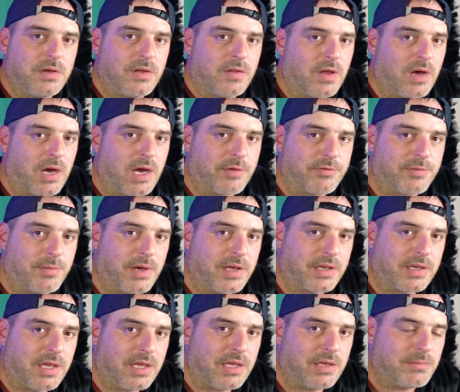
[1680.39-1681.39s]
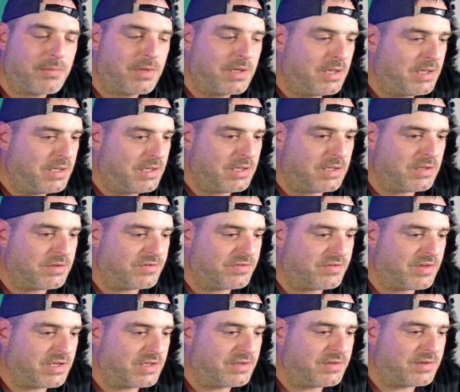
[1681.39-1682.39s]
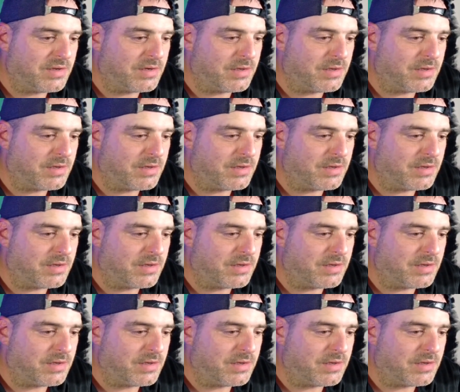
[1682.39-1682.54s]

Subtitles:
the OBSBot cam, is that